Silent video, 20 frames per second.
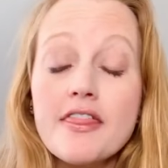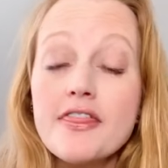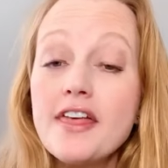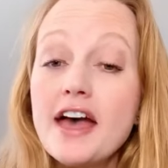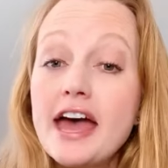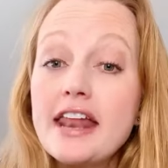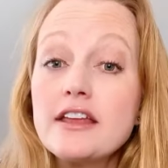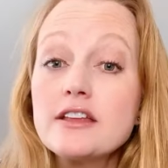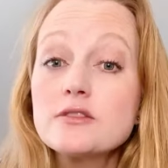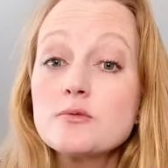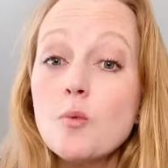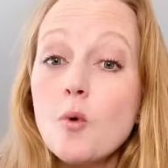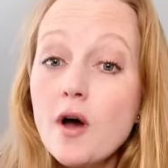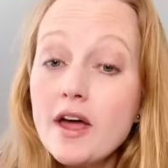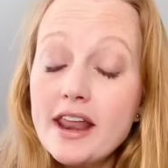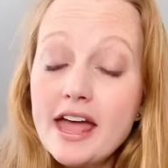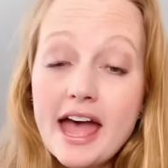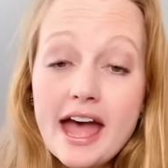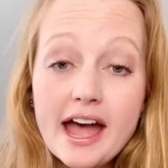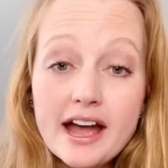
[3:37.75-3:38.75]
that is
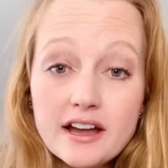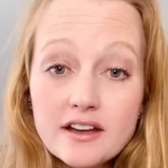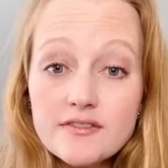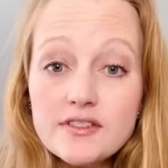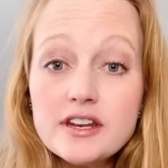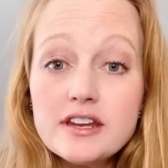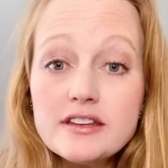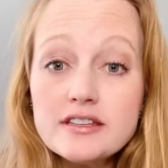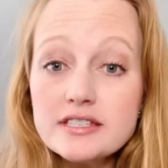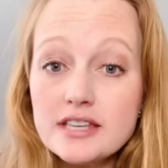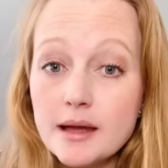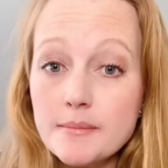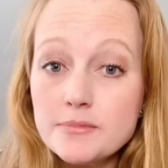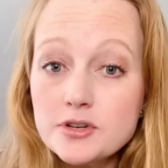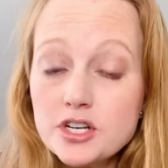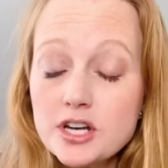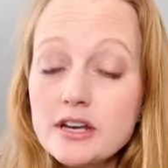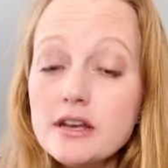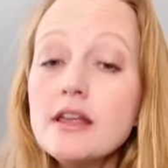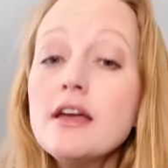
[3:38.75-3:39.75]
one heck of an
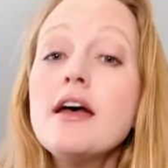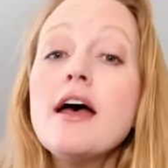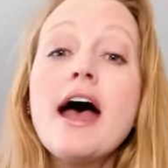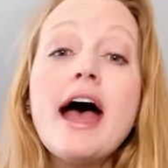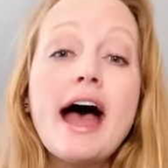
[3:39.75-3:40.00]
assumption.